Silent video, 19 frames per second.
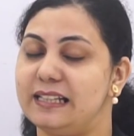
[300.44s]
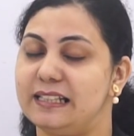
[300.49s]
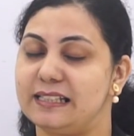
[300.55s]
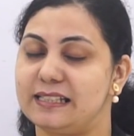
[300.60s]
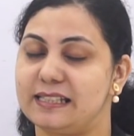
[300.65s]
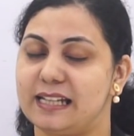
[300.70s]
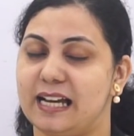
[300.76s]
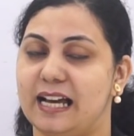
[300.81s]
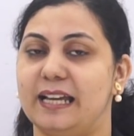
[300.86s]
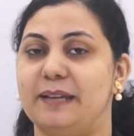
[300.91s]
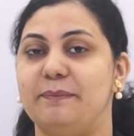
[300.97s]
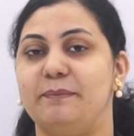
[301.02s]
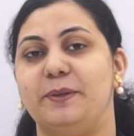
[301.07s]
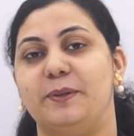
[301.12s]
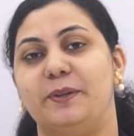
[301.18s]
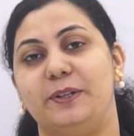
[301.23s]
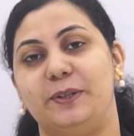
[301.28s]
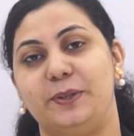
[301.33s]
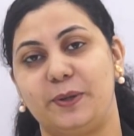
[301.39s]
the time
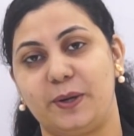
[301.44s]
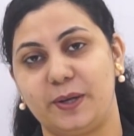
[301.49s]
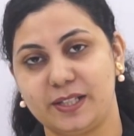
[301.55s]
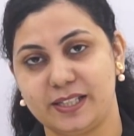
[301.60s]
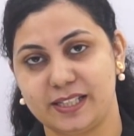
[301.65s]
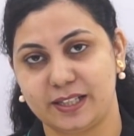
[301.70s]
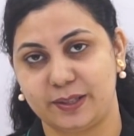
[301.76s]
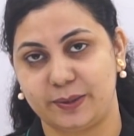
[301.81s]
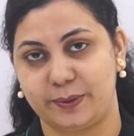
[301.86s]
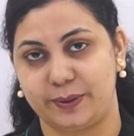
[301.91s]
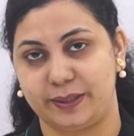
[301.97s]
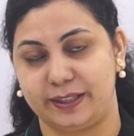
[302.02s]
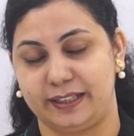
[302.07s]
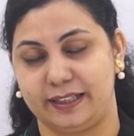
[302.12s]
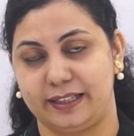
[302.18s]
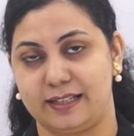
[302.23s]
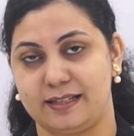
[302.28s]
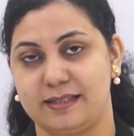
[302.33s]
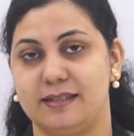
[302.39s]
you are not a good
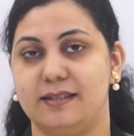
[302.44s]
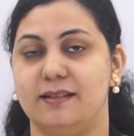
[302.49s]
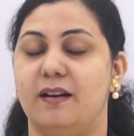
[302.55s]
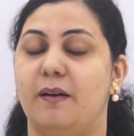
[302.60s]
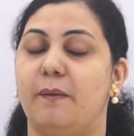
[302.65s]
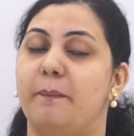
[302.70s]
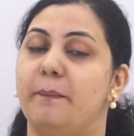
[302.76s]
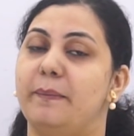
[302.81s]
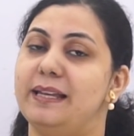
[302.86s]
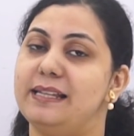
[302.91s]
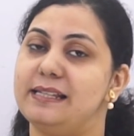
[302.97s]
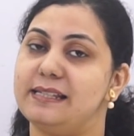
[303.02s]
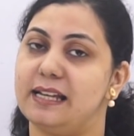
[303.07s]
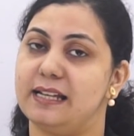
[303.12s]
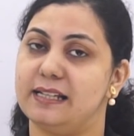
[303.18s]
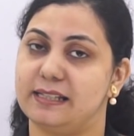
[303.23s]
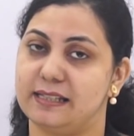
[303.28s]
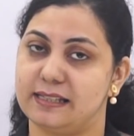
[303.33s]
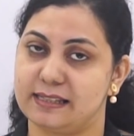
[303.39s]
listener,
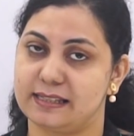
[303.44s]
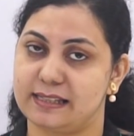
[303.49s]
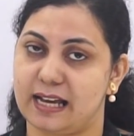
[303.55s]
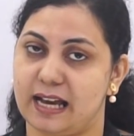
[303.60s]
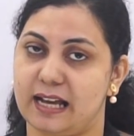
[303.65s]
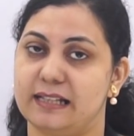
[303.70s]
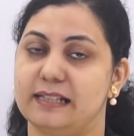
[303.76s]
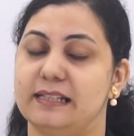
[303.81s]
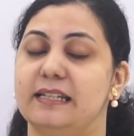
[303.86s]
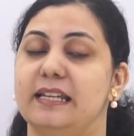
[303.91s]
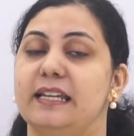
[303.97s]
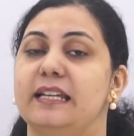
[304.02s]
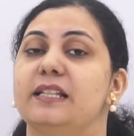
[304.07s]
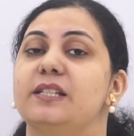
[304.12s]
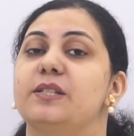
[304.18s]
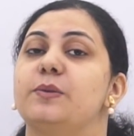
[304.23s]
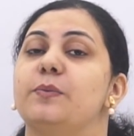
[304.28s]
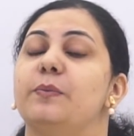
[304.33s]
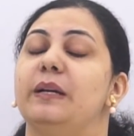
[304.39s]

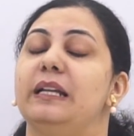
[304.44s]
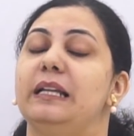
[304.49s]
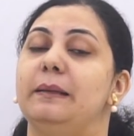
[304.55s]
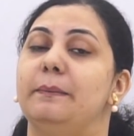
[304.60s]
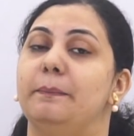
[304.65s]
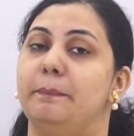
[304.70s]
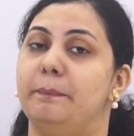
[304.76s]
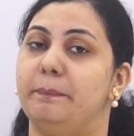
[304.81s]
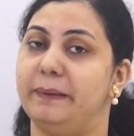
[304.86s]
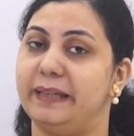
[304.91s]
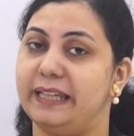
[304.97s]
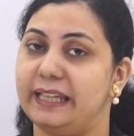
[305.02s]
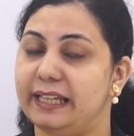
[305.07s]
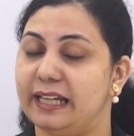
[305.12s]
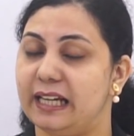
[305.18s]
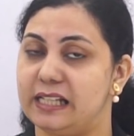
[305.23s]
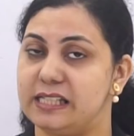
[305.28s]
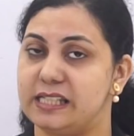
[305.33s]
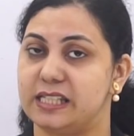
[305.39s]
misunderstandings will be
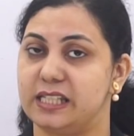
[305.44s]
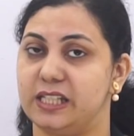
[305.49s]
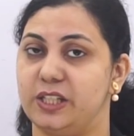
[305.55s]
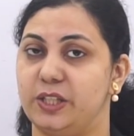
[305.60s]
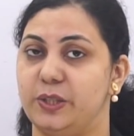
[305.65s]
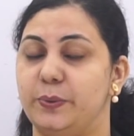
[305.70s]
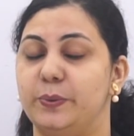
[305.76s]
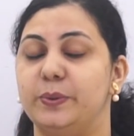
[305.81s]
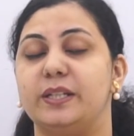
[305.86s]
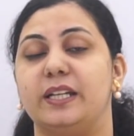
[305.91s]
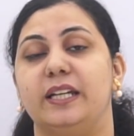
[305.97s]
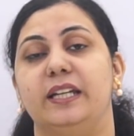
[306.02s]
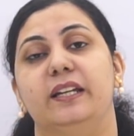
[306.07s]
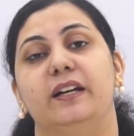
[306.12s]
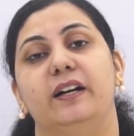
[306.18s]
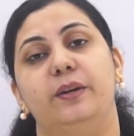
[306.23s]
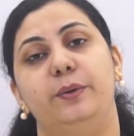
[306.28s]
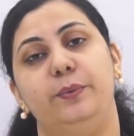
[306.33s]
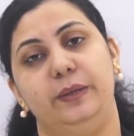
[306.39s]
continued in
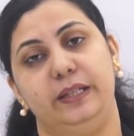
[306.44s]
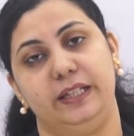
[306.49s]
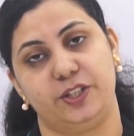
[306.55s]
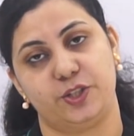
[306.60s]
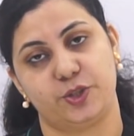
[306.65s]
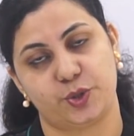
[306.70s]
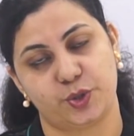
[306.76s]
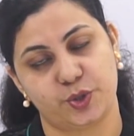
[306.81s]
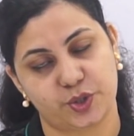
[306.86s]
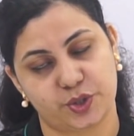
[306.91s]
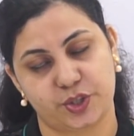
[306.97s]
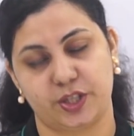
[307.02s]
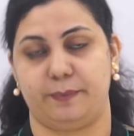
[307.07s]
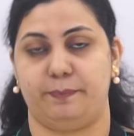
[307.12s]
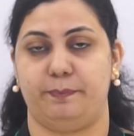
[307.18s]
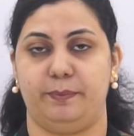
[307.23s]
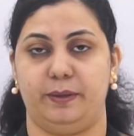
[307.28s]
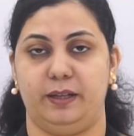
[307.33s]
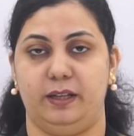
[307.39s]
a relationship